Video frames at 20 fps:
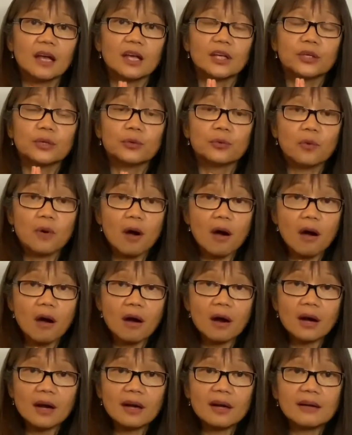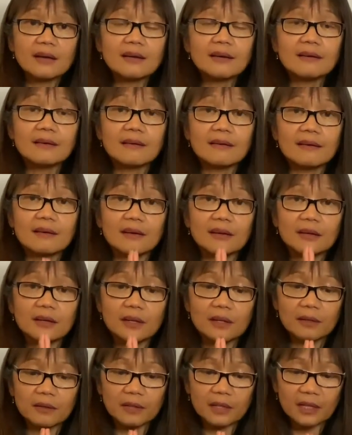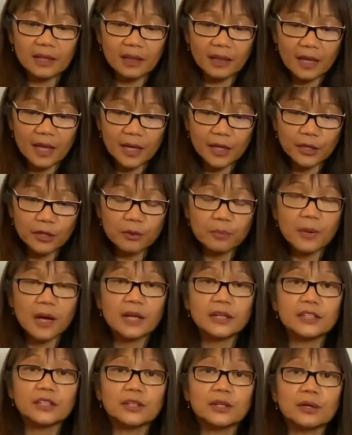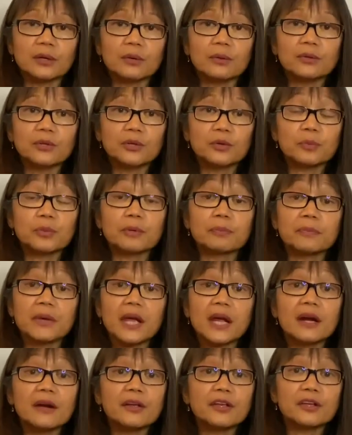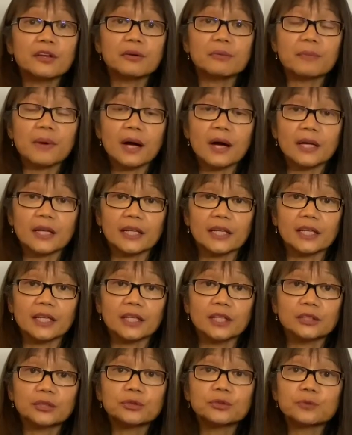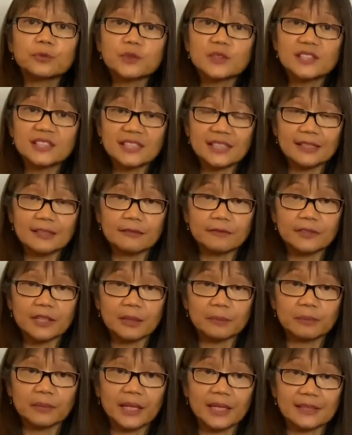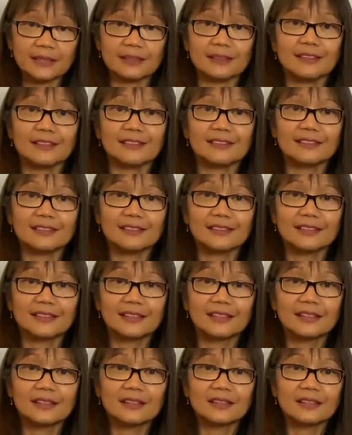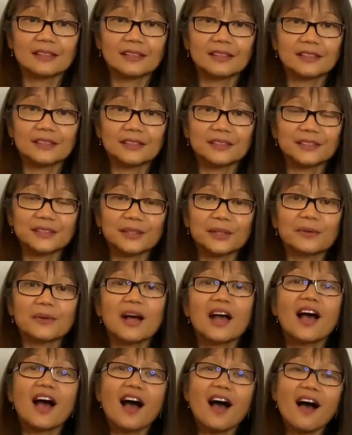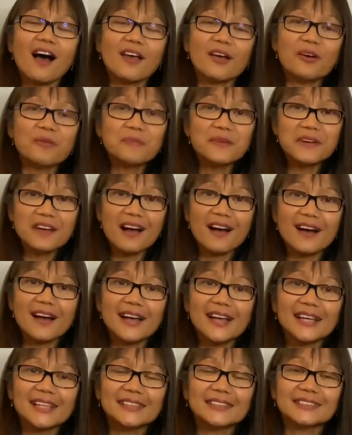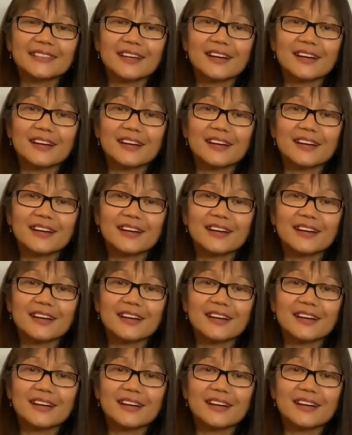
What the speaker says: You are letting your body know, you're preparing your body to receive that blessing. So I hope you guys